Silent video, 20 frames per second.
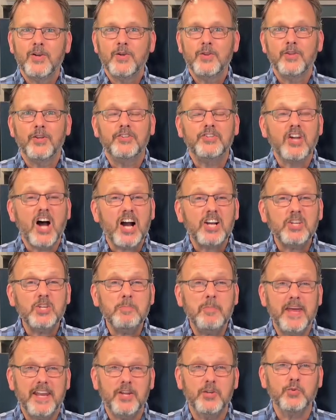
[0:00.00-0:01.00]
The
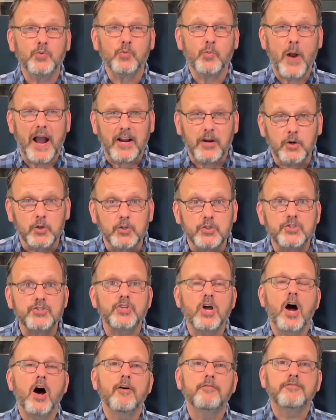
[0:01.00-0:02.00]
documented
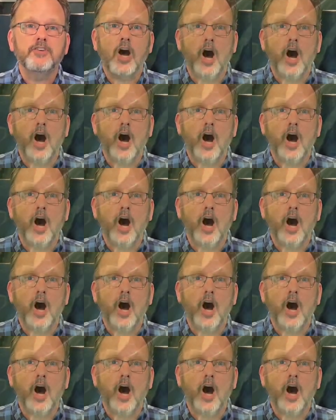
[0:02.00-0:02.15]
records of